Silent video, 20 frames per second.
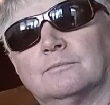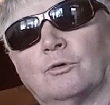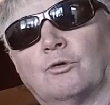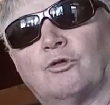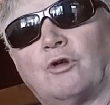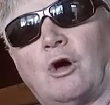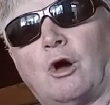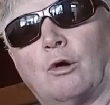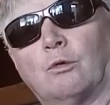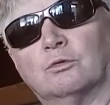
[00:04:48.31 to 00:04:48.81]

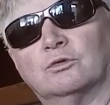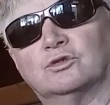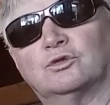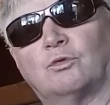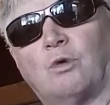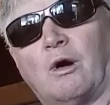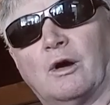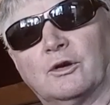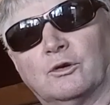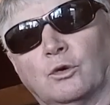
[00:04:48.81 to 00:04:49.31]
although it was
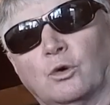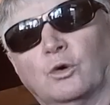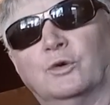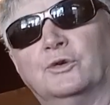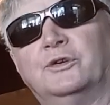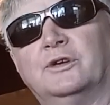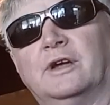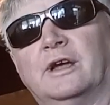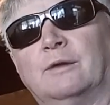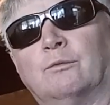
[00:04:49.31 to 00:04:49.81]
quite
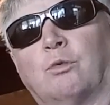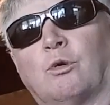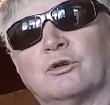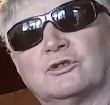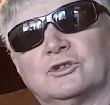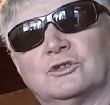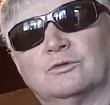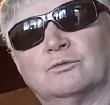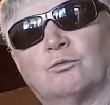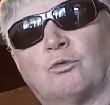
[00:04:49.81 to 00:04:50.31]
good, it
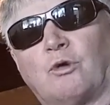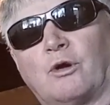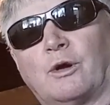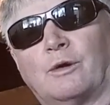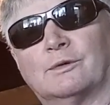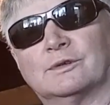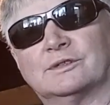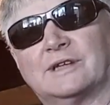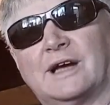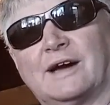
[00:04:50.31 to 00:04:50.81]
wasn't what
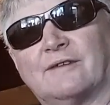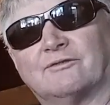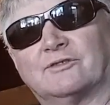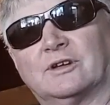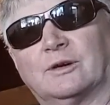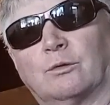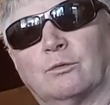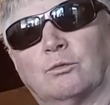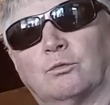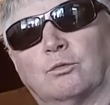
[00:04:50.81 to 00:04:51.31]
I was
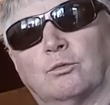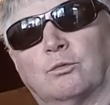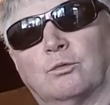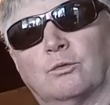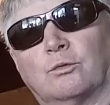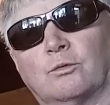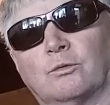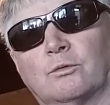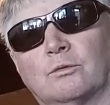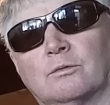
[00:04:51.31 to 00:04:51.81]
after.
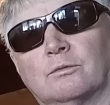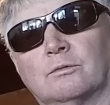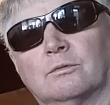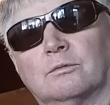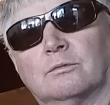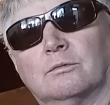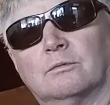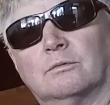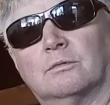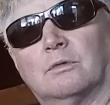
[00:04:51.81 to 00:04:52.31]

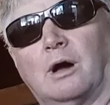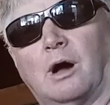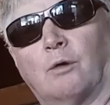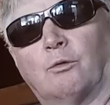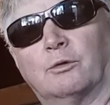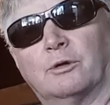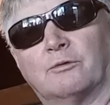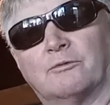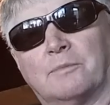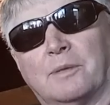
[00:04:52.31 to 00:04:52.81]
I
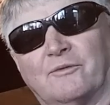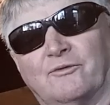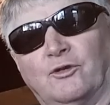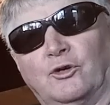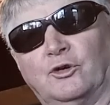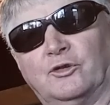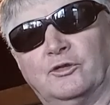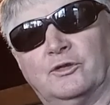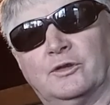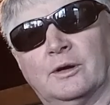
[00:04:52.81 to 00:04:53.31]
would have
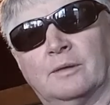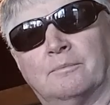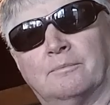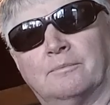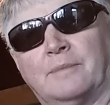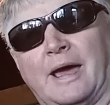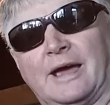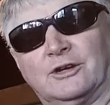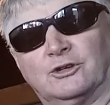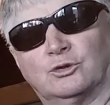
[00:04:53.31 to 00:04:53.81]
preferred the
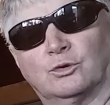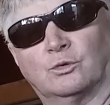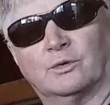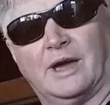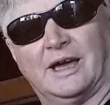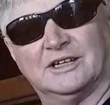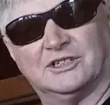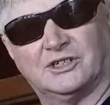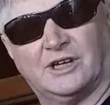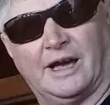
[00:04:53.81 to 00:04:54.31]
actual
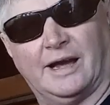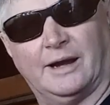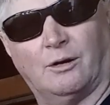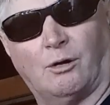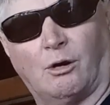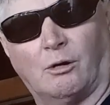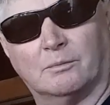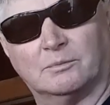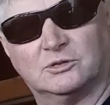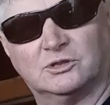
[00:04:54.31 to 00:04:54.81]
Cascade
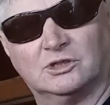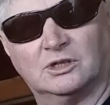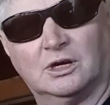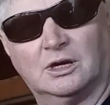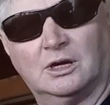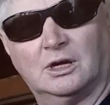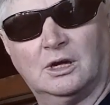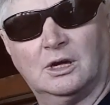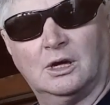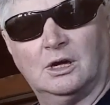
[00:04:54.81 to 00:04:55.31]
hops.
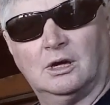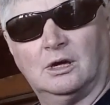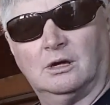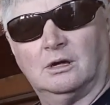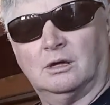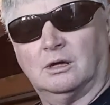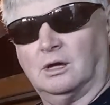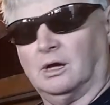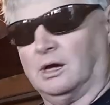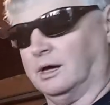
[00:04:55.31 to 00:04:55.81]

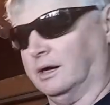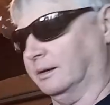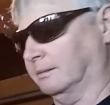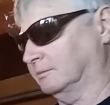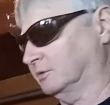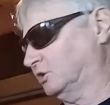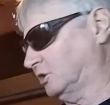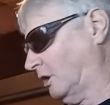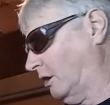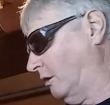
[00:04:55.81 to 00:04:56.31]

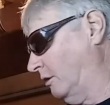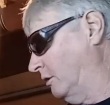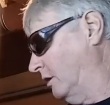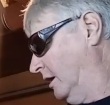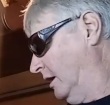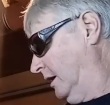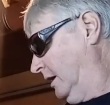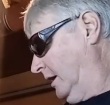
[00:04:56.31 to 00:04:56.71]
So